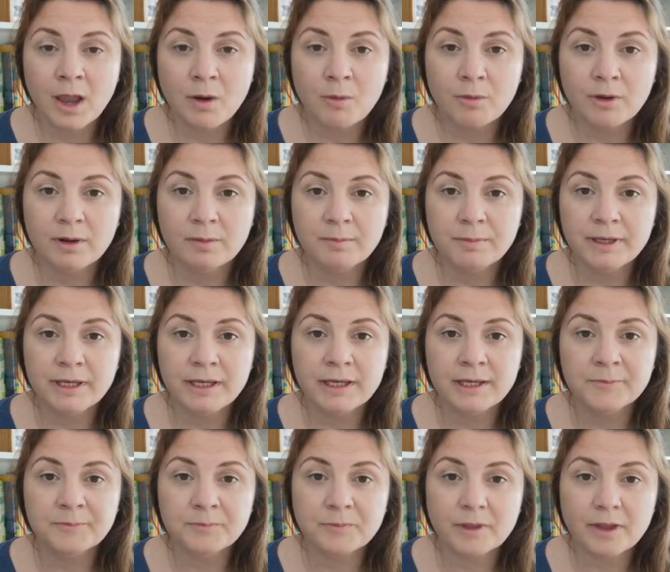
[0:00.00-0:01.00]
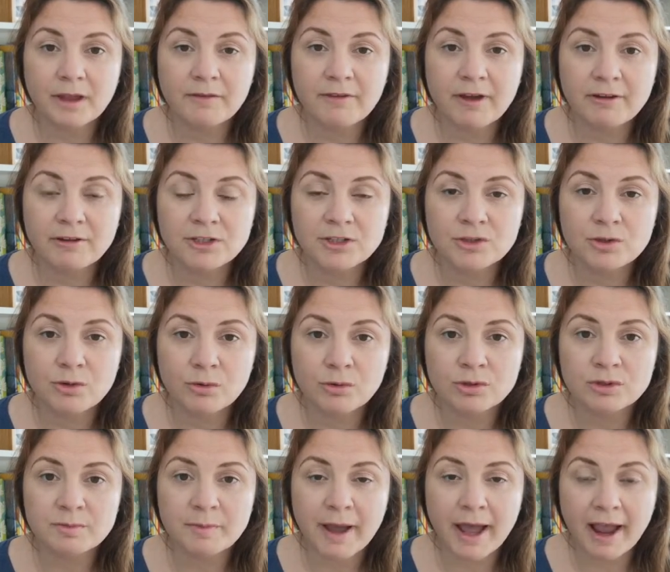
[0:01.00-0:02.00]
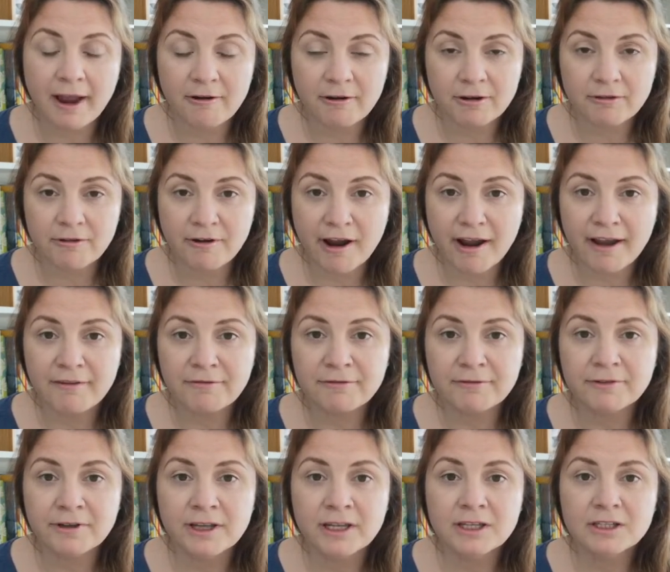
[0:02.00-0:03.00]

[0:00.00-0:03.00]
will be a very short paragraph